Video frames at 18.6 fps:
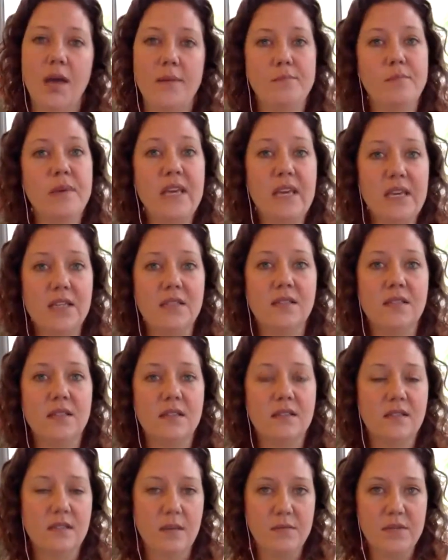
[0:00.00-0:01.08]
peace
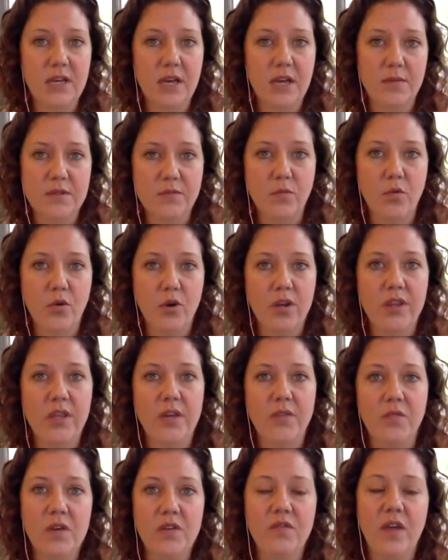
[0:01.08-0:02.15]
sometimes more
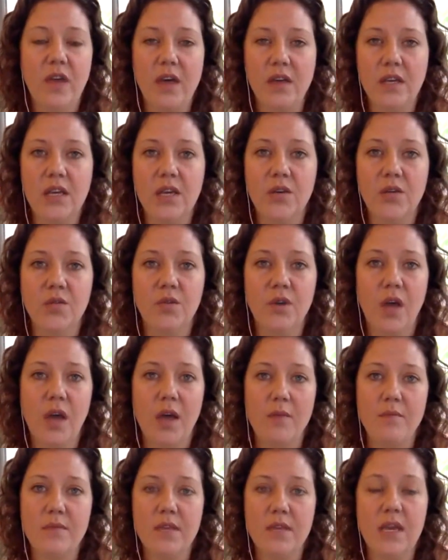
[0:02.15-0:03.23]
than we value
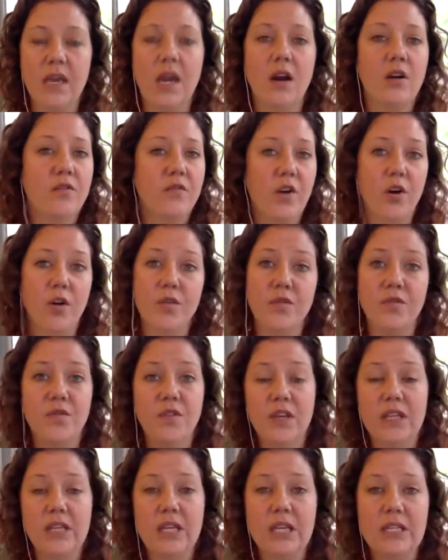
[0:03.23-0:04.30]
the care of our own
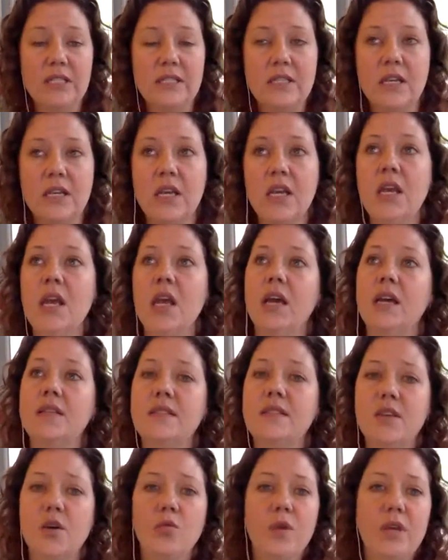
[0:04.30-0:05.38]
feelings.
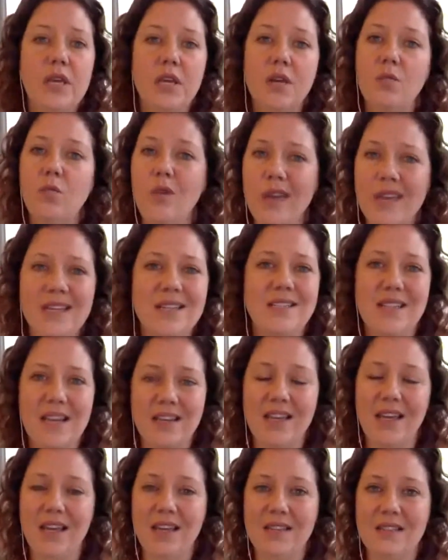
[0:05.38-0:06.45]
And so we can wait
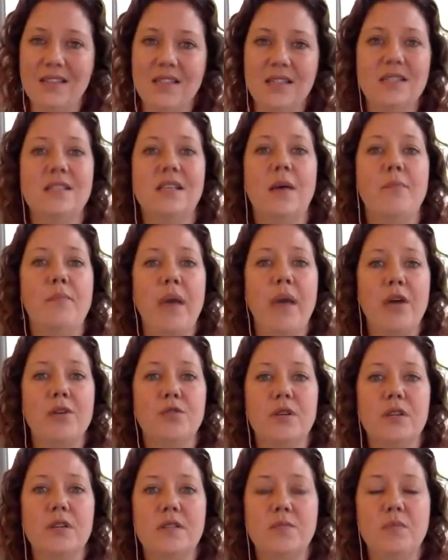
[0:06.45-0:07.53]
decades to set
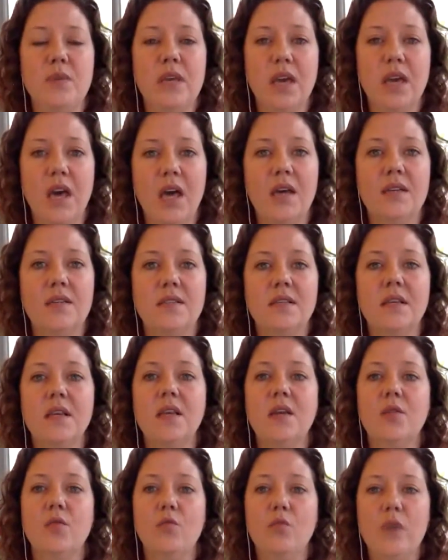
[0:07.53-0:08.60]
boundaries because
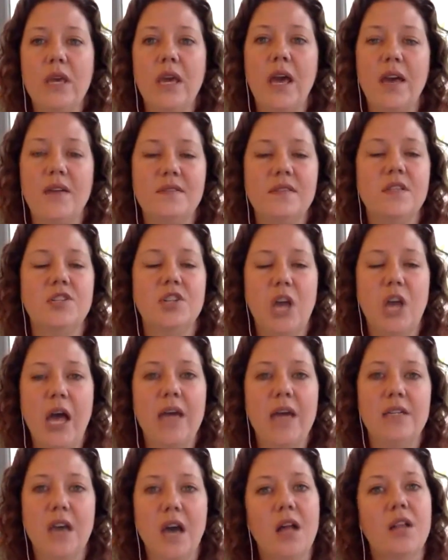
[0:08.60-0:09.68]
we have such a
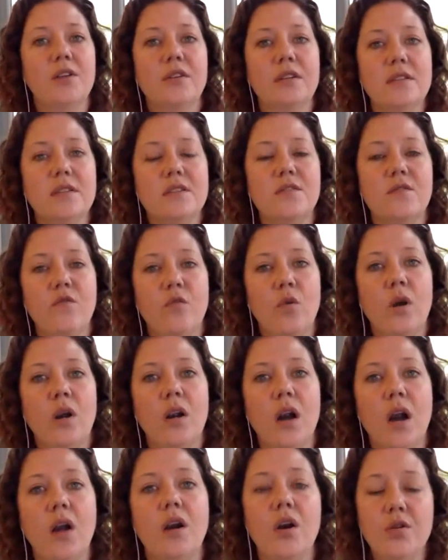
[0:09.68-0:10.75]
high tolerance
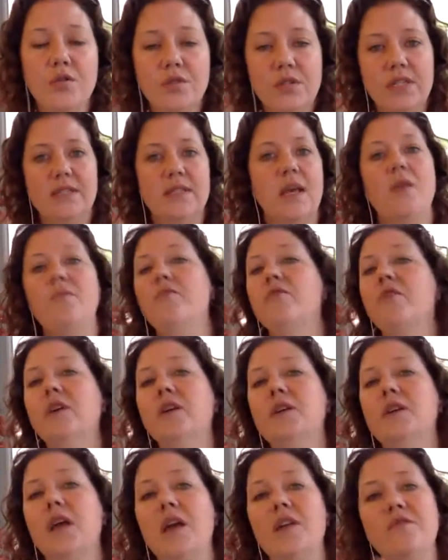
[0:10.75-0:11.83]
for our own
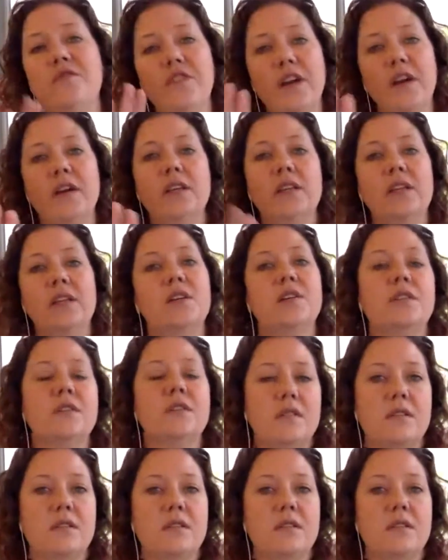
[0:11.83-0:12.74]
discomfort and very little